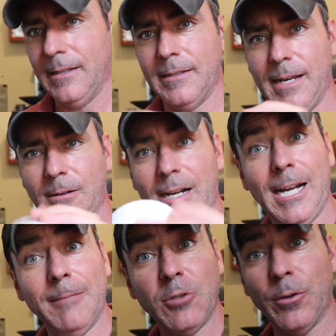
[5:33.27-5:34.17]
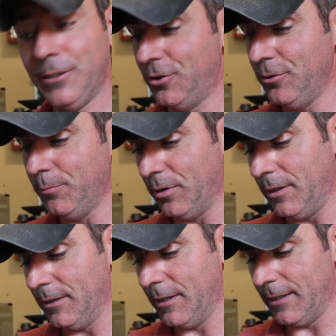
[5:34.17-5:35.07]
Now I'm going to
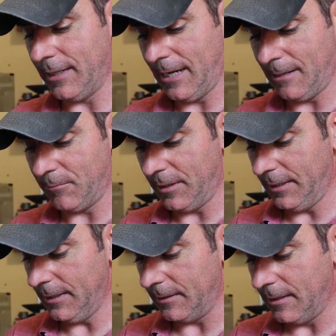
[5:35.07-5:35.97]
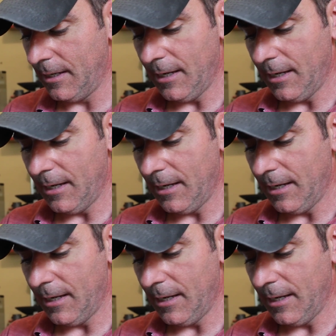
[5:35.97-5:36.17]
plug the camera in,